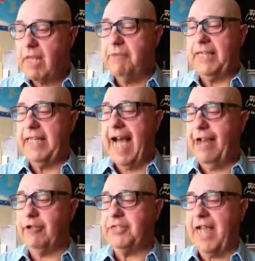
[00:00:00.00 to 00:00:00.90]
The
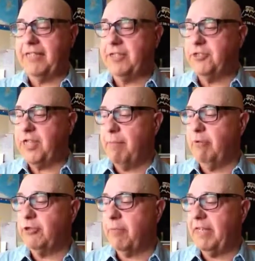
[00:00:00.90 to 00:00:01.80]
Iron Assassins
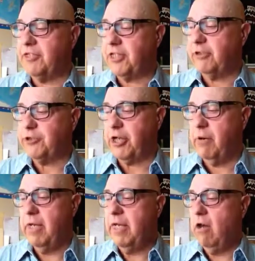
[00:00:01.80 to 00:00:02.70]
Demo Derby and Stunt
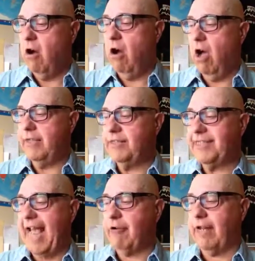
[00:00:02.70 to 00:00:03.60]
Show on
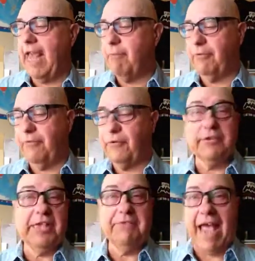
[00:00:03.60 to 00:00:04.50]
Saturday, April the
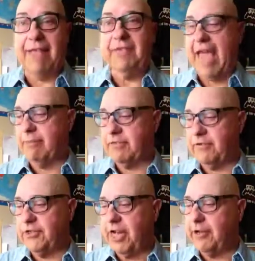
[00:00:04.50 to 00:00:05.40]
13th at the
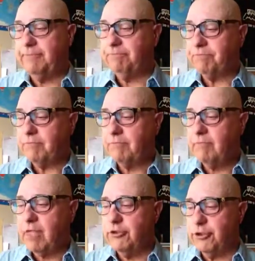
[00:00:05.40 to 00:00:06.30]
Abbotsford Center.
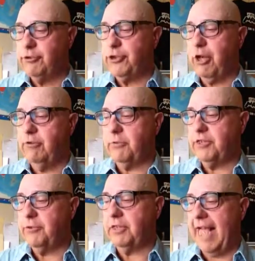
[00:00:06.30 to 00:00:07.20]
Two shows with
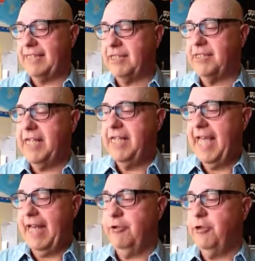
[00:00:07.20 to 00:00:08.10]
two classes
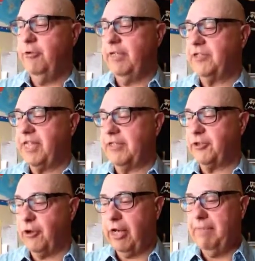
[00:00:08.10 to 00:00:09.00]
at noon and
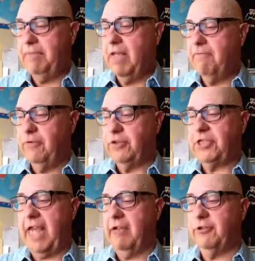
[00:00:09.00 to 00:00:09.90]
6:30.
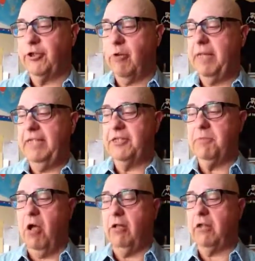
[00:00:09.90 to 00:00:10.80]
Full-scale derby,
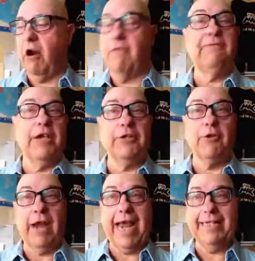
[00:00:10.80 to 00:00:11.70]
small car
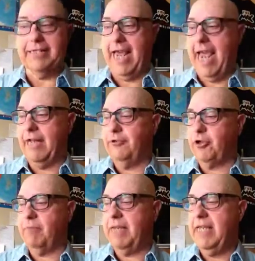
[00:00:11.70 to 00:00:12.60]
figure eight and
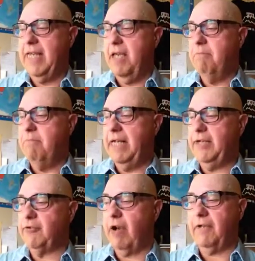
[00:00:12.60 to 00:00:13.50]
derby,
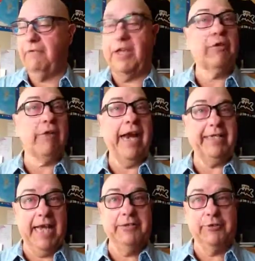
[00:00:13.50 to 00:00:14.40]
mini truck figure eight
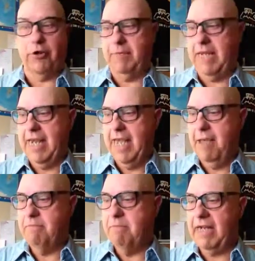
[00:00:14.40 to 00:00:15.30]
and derby,
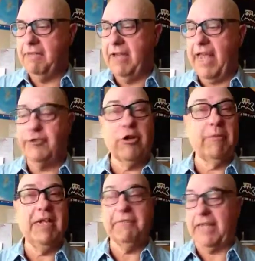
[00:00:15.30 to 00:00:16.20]
minivan
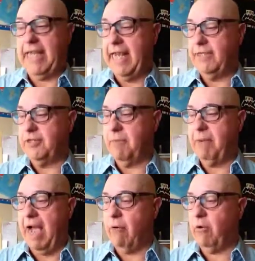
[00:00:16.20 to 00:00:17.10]
derby, the kids'
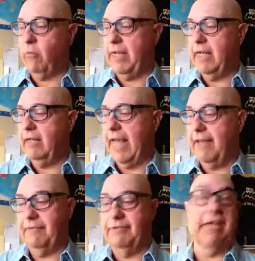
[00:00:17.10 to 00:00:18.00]
power wheel,
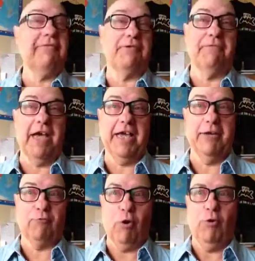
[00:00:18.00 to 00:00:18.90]
and
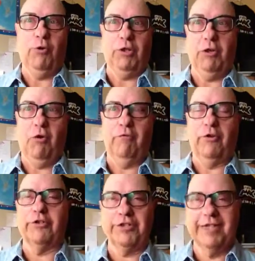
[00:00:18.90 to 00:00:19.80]
death-defying
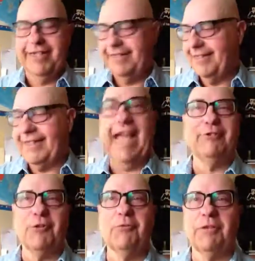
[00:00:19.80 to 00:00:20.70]
rollovers.
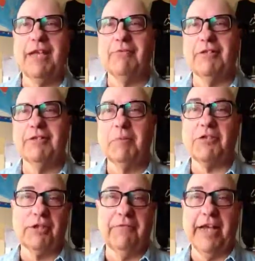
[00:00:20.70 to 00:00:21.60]
Can't do it without the
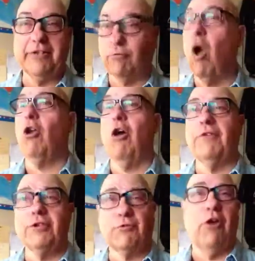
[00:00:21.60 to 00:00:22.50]
special effects.
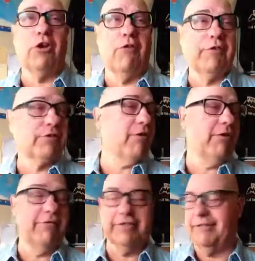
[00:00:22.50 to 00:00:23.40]
Rollovers, rollovers,
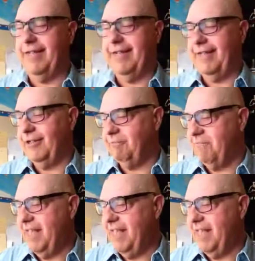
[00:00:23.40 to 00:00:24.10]
rollovers. Yeah, I know.